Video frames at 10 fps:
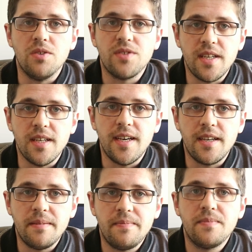I'll see you
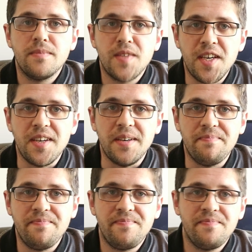later. Take
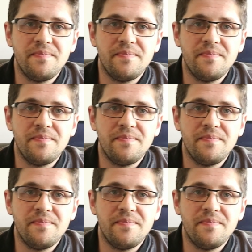care.